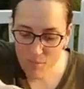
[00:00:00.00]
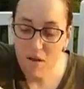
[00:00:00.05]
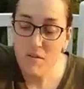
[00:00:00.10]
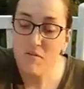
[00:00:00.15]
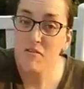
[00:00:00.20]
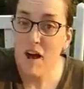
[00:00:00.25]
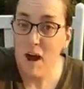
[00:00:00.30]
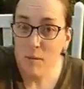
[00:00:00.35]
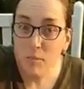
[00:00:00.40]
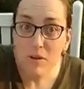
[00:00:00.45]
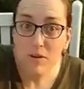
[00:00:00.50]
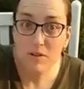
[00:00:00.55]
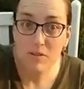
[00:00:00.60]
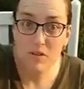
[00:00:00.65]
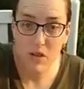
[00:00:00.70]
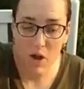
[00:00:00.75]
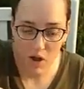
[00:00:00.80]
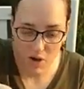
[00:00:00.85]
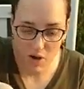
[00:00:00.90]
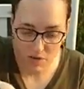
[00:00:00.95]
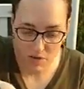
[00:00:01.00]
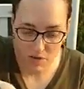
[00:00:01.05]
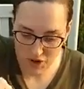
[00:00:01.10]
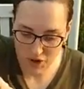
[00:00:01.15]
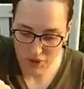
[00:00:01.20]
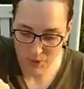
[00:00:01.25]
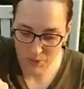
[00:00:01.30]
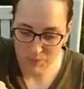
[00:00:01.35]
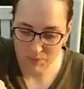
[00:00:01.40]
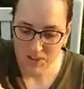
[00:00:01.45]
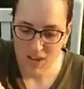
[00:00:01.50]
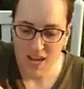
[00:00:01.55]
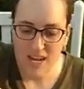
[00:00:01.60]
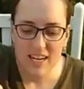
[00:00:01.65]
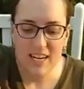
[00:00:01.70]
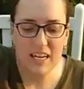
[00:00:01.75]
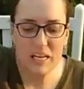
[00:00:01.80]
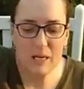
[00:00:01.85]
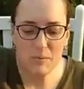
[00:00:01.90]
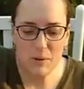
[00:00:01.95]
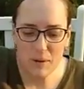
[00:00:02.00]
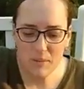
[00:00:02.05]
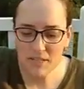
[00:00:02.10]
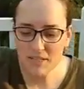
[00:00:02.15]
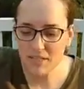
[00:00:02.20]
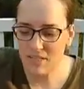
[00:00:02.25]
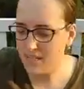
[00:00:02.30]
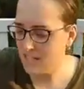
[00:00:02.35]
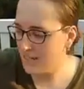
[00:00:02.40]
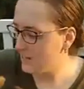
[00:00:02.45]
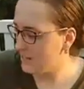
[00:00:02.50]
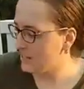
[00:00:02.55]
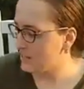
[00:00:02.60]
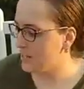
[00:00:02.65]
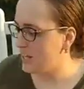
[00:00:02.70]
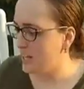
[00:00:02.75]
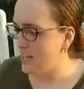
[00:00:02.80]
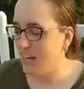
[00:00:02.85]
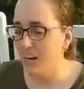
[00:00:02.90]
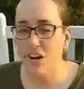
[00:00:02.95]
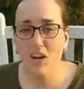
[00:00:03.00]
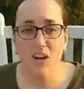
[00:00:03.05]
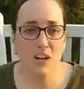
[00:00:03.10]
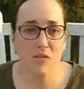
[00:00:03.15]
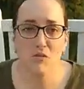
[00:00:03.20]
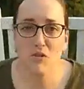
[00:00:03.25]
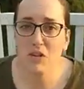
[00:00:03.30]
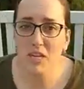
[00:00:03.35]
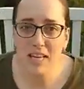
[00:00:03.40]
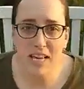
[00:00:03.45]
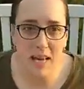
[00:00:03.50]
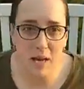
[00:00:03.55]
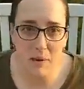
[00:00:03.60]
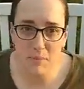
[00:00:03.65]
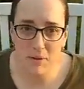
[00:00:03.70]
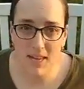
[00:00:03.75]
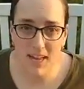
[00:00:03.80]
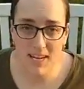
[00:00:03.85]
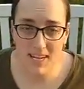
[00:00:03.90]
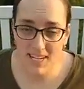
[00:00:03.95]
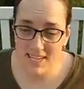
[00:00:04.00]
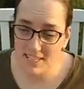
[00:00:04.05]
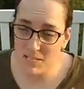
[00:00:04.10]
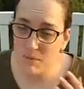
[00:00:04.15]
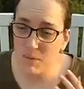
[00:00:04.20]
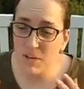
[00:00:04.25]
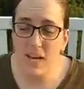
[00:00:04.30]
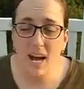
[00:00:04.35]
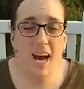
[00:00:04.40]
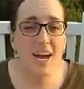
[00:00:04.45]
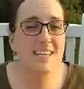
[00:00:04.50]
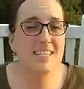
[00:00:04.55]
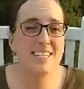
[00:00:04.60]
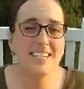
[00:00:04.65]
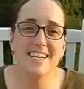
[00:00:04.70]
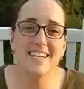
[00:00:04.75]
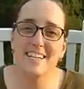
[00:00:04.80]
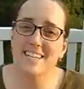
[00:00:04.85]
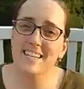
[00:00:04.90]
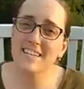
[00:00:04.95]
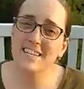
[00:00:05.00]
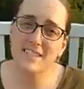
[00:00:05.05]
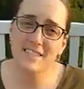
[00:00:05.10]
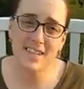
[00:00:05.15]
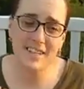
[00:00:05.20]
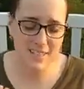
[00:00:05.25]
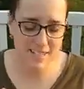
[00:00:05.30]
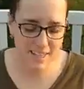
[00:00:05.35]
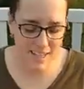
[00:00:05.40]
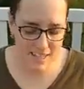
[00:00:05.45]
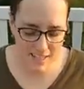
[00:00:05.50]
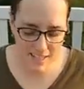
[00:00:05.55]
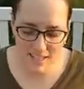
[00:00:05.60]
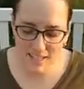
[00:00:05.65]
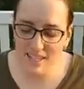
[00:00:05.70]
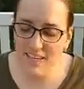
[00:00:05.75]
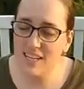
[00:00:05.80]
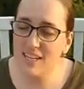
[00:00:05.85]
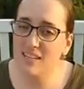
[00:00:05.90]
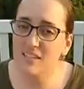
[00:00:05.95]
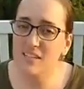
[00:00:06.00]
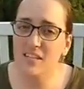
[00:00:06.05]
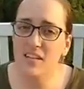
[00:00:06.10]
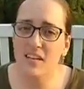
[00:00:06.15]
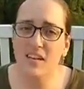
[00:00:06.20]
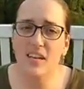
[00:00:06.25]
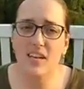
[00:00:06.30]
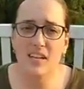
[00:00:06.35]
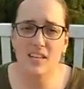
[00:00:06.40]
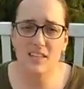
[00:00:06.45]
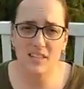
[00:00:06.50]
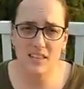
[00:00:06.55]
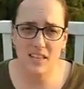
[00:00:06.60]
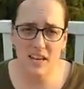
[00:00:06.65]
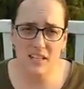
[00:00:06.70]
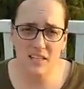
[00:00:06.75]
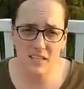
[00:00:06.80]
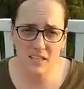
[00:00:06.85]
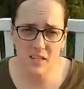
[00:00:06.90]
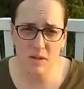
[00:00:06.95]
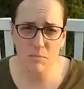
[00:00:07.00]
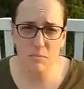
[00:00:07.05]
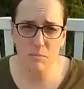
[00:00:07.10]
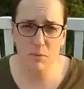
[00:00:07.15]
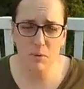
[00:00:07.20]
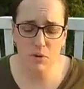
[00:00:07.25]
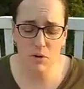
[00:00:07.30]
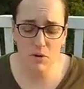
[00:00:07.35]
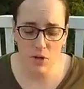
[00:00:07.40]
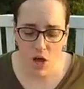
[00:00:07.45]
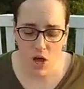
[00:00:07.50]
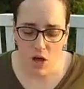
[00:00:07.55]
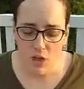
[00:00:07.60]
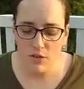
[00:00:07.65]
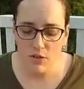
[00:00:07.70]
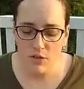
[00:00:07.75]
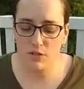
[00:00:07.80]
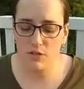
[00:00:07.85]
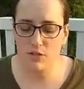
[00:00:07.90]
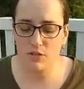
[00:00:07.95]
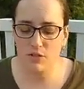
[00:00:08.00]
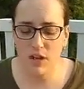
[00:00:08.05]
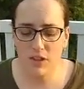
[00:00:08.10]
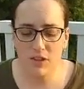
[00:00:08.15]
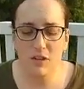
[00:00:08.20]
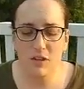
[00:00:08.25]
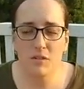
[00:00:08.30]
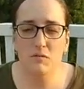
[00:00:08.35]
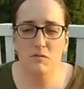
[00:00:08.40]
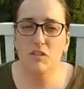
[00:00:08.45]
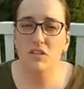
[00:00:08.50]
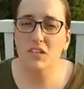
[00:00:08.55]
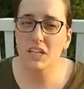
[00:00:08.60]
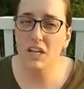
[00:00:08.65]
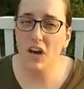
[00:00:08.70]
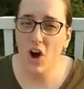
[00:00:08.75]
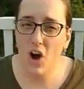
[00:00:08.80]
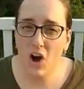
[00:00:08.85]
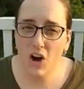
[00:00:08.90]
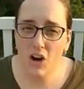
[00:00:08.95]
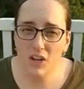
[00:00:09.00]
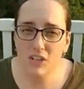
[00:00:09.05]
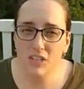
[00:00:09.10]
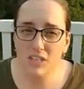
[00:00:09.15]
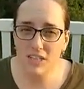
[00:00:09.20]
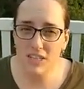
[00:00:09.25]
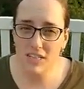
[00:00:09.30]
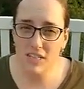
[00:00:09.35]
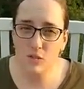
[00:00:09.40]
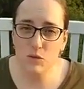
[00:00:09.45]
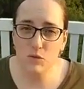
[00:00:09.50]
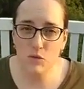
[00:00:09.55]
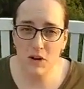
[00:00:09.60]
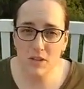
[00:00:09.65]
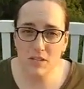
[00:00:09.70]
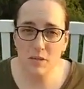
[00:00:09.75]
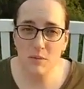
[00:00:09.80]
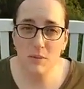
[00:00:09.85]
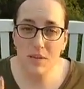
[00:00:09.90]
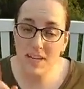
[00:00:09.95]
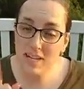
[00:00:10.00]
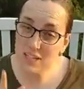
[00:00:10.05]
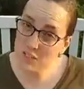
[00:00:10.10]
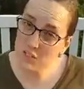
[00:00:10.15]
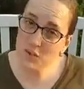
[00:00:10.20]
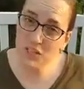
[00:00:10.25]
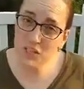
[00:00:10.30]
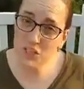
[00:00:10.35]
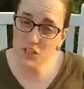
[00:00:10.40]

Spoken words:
fabric softener. Now, you might be sitting there saying, Karen, it really can't be that easy, but guys, it is. It's that easy. It's that simple. There's nothing really hard to this recipe, and you can